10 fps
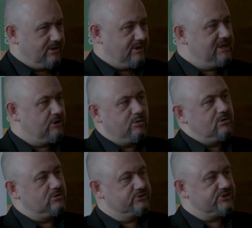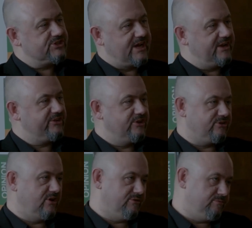equal sizes
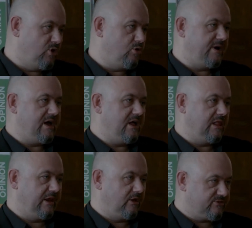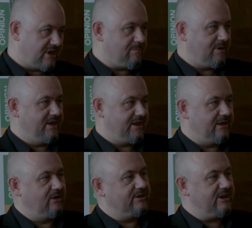of mobile and on tablet and
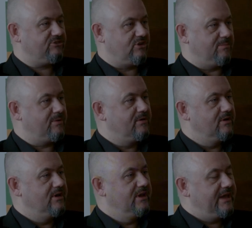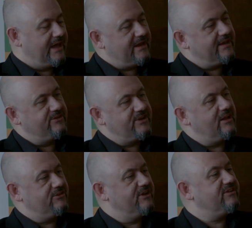on desktop. And the
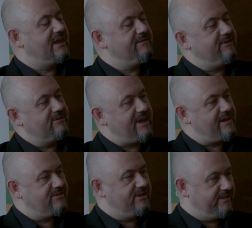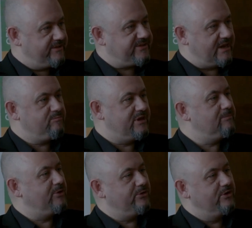challenge is, if it's actually the same
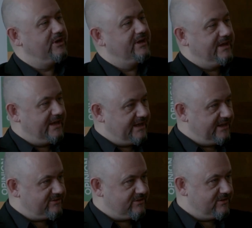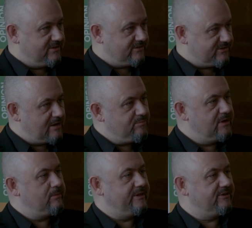people and it's the same
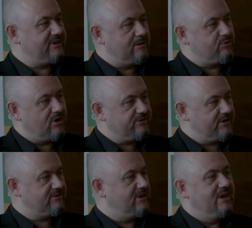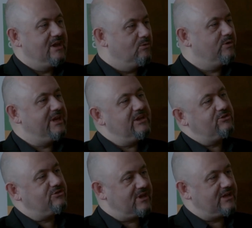people in the same process, we need to
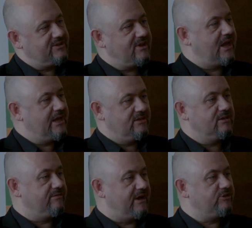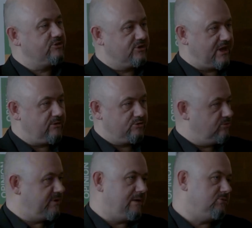start tying the devices together to
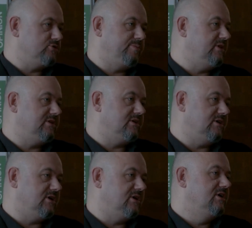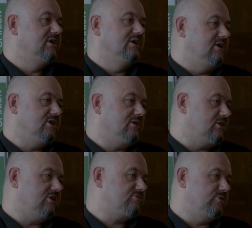be able to build a
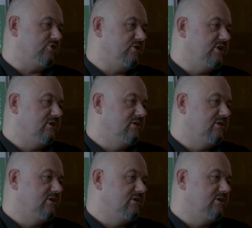customer journey.